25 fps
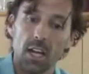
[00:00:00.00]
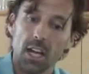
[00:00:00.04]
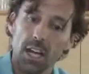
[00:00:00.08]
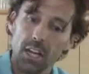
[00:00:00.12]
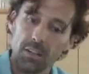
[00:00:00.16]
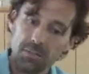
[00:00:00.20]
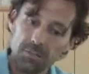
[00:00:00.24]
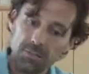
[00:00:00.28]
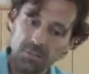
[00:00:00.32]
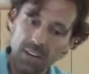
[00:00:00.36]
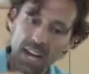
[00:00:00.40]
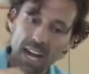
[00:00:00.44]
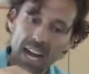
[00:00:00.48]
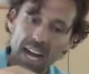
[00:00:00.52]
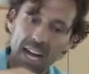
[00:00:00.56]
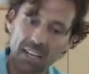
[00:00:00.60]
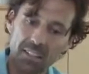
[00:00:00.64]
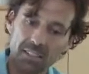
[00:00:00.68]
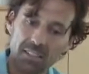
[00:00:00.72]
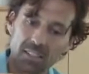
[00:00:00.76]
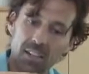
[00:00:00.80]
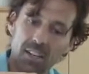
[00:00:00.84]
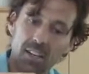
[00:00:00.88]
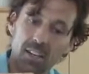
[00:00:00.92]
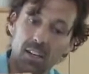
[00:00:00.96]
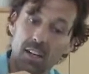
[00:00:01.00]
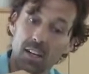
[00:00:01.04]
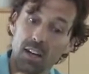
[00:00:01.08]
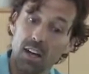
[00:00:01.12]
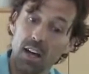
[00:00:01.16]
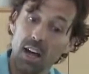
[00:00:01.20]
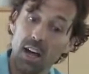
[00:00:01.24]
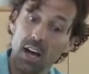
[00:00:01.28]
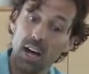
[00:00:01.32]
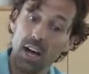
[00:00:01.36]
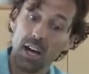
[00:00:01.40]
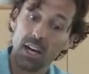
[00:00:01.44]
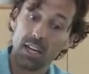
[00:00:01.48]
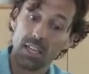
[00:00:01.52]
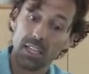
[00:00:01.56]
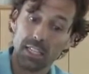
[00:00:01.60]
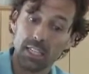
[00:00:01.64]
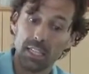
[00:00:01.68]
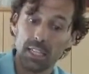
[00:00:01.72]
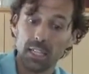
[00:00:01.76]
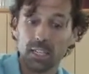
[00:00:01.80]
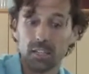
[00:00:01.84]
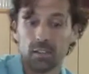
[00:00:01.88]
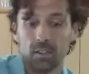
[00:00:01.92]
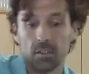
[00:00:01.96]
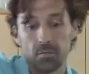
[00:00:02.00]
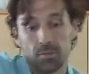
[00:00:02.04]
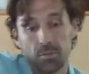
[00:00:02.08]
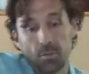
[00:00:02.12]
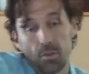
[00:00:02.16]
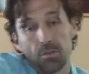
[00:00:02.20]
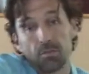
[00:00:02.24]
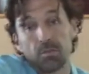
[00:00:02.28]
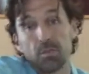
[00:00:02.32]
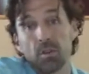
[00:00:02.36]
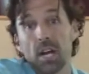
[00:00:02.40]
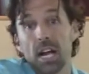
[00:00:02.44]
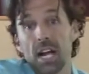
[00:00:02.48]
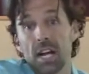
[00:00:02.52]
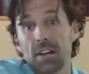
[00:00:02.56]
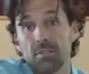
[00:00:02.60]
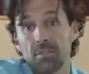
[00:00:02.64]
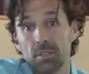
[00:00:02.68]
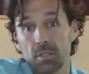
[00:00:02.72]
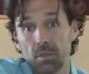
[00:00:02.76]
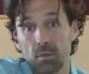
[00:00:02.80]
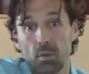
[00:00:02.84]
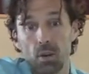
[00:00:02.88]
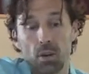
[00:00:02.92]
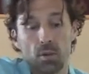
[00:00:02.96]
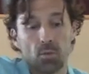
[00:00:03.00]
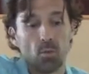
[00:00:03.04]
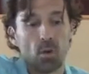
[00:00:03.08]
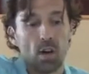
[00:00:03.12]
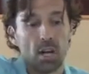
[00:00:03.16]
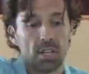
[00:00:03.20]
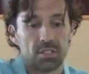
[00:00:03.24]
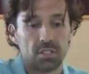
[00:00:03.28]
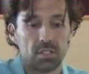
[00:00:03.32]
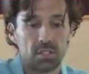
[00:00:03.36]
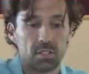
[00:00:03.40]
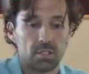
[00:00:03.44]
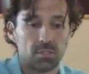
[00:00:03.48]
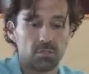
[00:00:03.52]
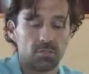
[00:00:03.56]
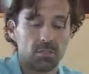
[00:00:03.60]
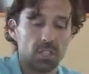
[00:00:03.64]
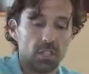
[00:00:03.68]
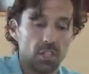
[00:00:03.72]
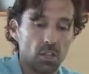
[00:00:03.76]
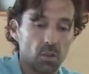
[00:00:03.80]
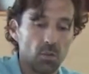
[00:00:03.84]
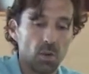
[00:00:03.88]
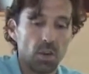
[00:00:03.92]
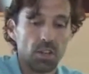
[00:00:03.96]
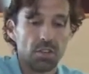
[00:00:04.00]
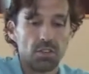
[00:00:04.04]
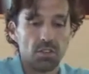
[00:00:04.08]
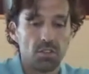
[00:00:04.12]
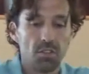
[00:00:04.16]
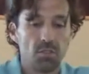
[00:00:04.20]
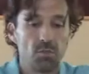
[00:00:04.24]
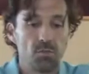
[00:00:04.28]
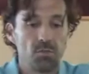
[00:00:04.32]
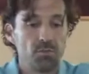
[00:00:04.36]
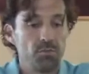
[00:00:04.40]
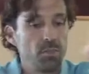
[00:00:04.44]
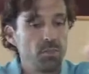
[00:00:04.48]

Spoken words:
In fact, for everyone watching this video, whether you